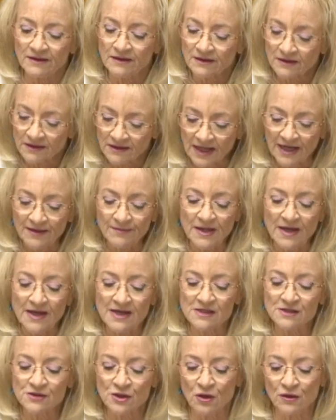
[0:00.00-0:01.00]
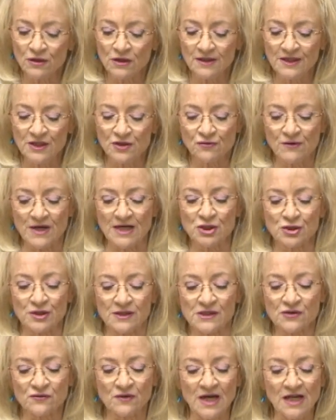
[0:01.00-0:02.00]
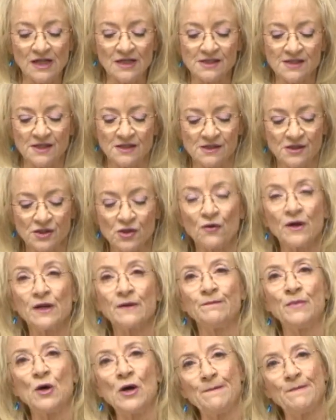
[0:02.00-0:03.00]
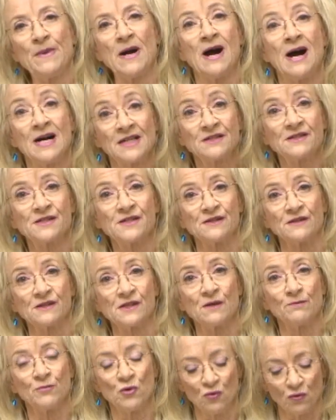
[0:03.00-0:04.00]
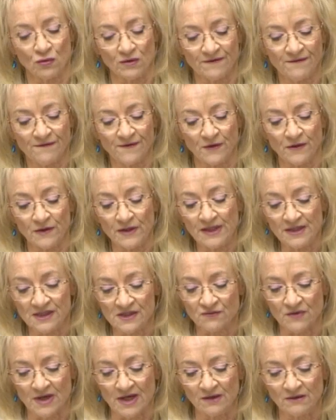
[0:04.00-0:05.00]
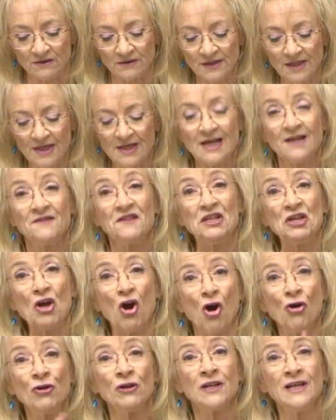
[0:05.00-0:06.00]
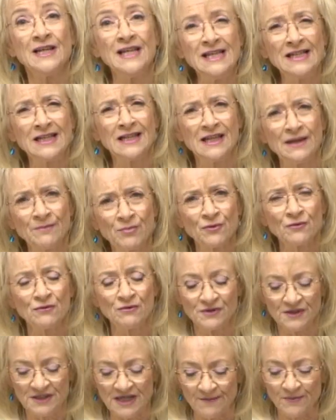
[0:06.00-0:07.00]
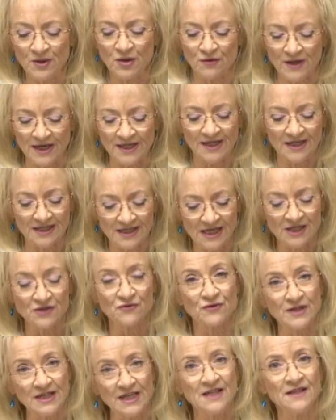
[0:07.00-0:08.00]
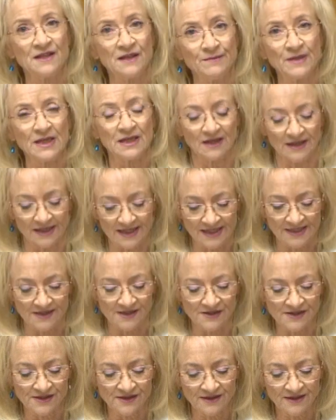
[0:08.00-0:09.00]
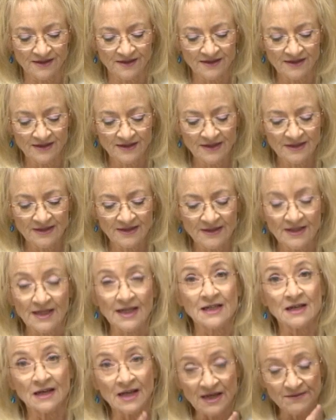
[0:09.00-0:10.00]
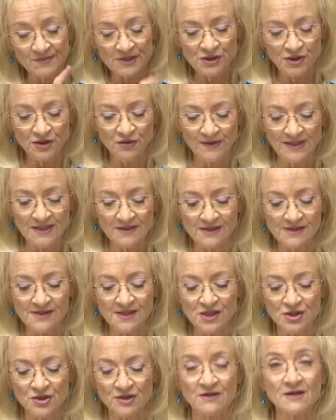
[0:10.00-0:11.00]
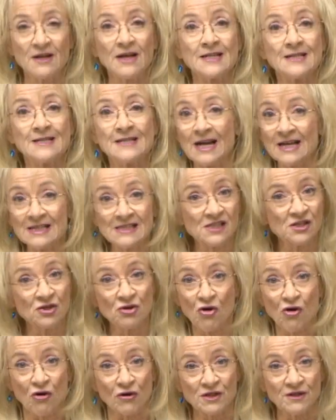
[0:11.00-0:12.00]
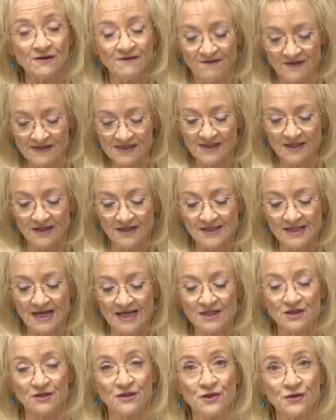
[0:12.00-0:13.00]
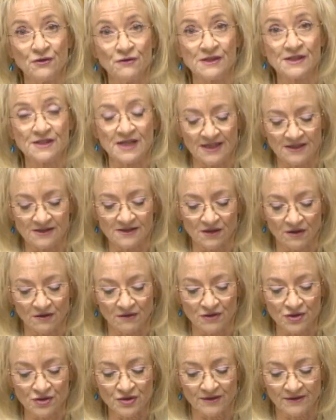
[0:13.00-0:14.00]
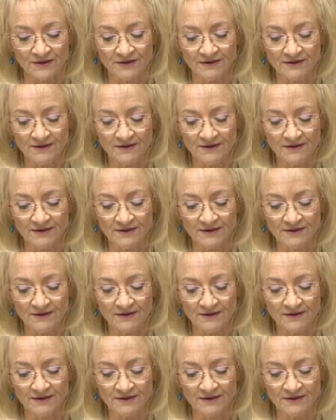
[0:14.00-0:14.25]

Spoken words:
Labor has totally trashed Australia's historic bipartisan support for Israel, the only liberal democratic country in the Middle East. And Labor's UN decision does not facilitate a two-state solution.